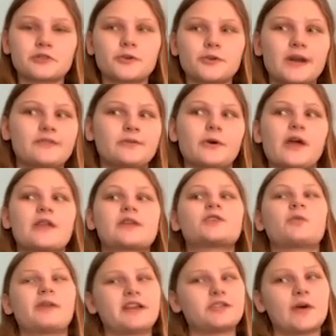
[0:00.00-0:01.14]
24th,
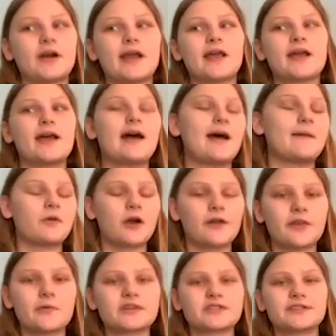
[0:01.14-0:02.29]
2020. I'm
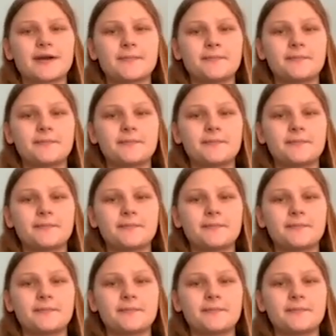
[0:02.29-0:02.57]
Carly Wisner.